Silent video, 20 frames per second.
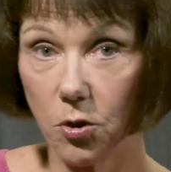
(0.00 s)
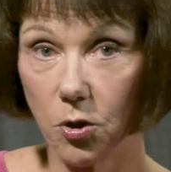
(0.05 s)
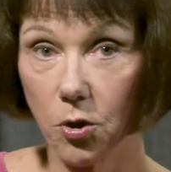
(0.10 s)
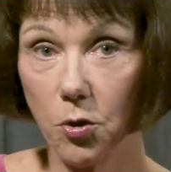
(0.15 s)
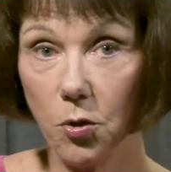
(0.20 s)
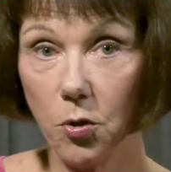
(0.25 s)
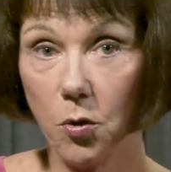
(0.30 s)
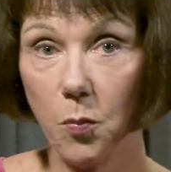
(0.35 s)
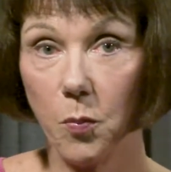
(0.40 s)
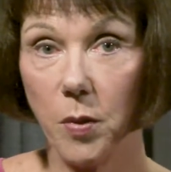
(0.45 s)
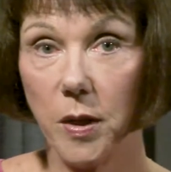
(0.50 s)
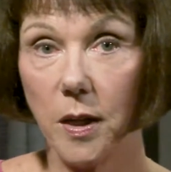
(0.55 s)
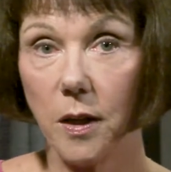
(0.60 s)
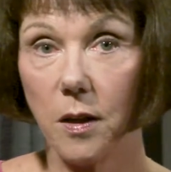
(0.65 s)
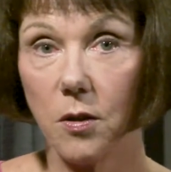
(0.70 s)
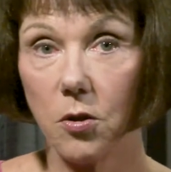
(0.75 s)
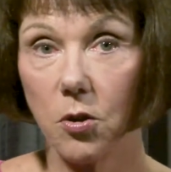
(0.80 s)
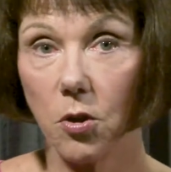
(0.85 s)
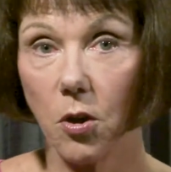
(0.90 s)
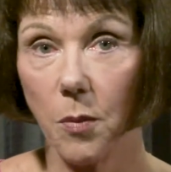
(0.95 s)
two
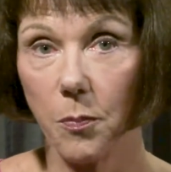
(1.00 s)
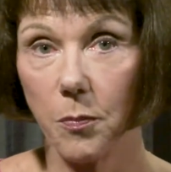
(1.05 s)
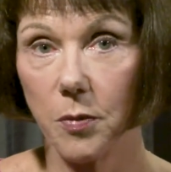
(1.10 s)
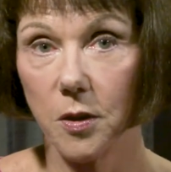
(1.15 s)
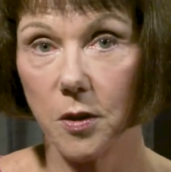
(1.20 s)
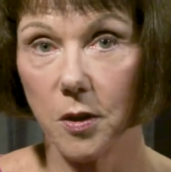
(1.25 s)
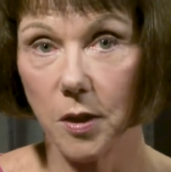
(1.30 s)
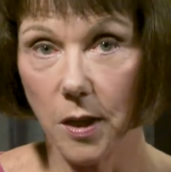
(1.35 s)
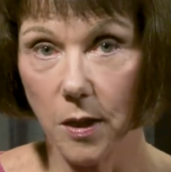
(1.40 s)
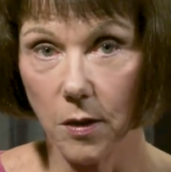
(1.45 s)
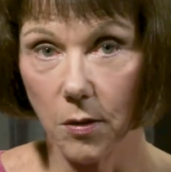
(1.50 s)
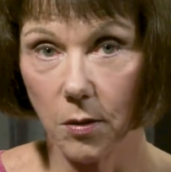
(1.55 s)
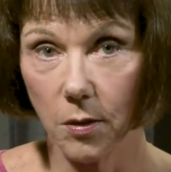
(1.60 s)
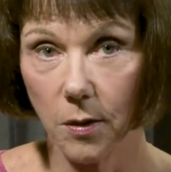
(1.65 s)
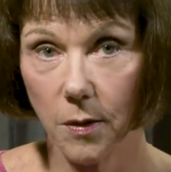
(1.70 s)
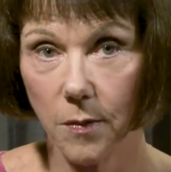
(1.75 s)
big top teeth,